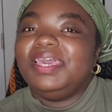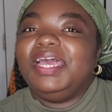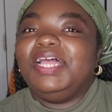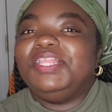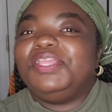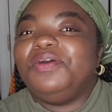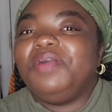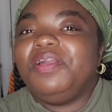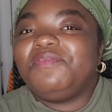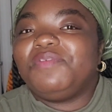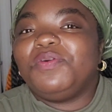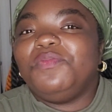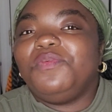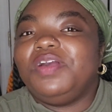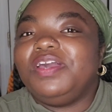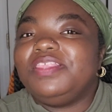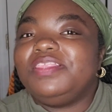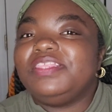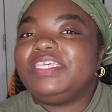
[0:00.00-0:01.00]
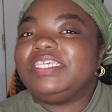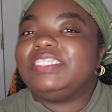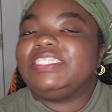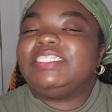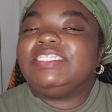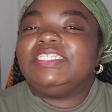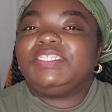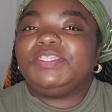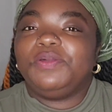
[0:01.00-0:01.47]
Hello, everyone.
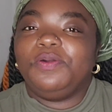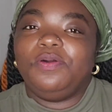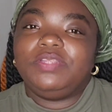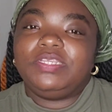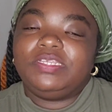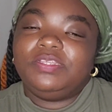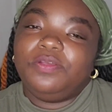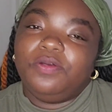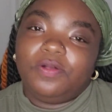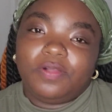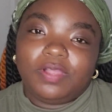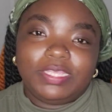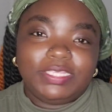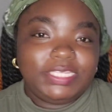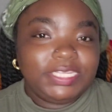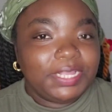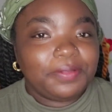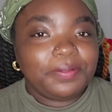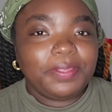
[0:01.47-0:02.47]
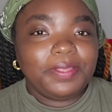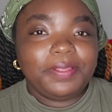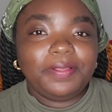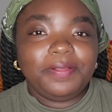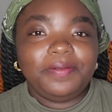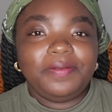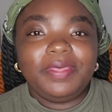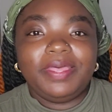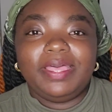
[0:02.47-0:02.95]
This is Golden Aura
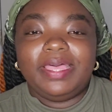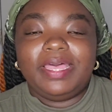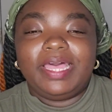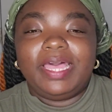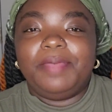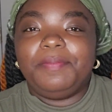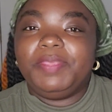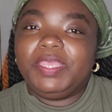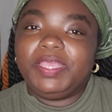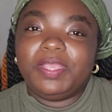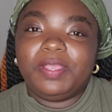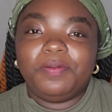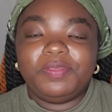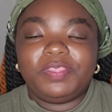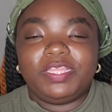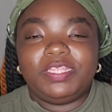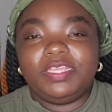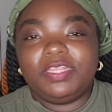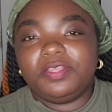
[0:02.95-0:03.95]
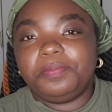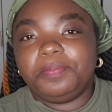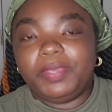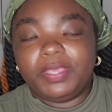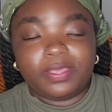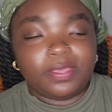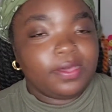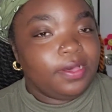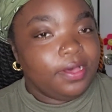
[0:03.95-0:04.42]
I'm here with another
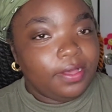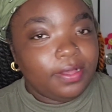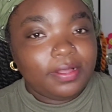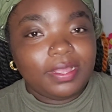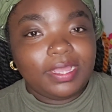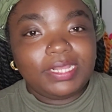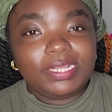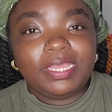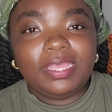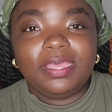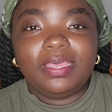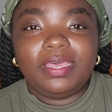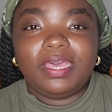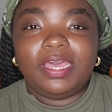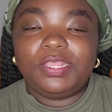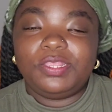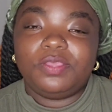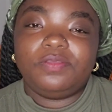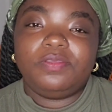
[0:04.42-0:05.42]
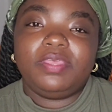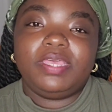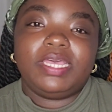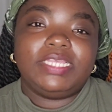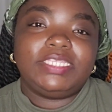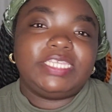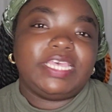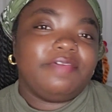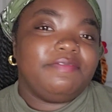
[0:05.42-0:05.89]
pick a card. I know you
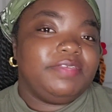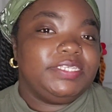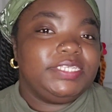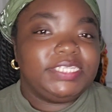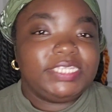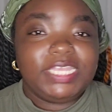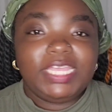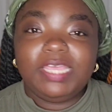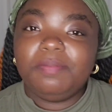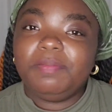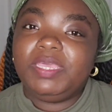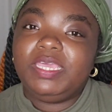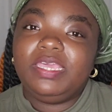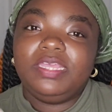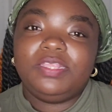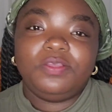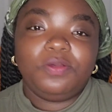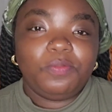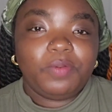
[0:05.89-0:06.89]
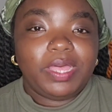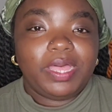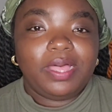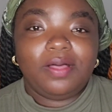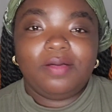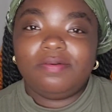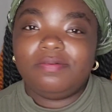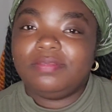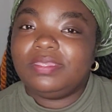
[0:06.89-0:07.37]
guys haven't seen me in a
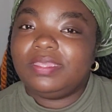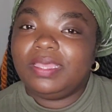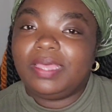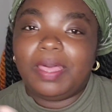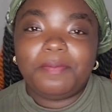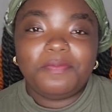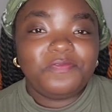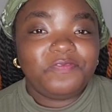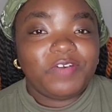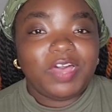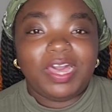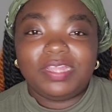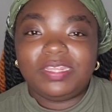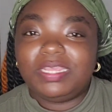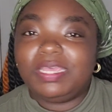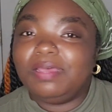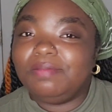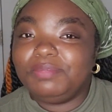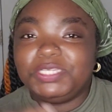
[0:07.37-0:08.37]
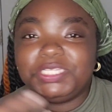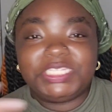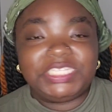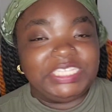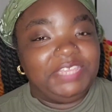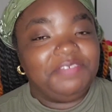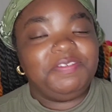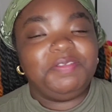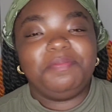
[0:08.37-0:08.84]
while. I'm fine. I'm
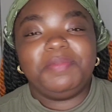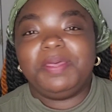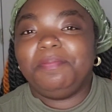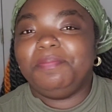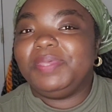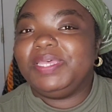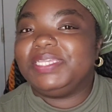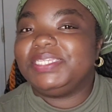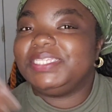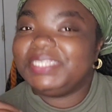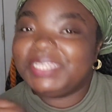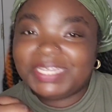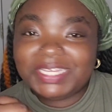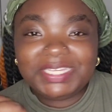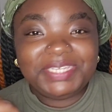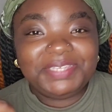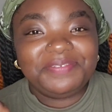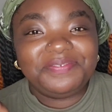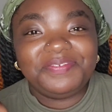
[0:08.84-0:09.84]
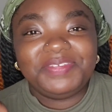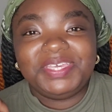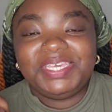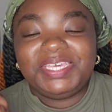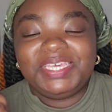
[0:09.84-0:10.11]
just living my best life.